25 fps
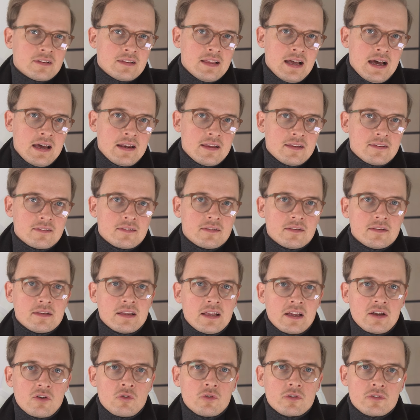that is
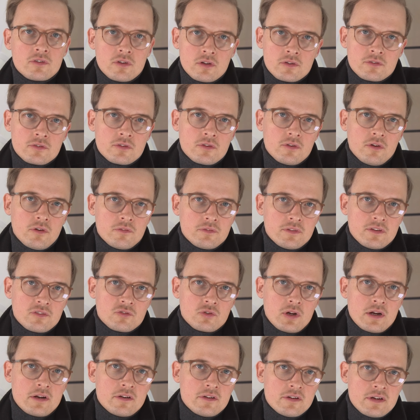the results of the
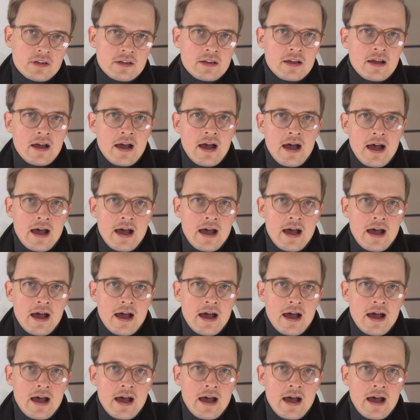strategy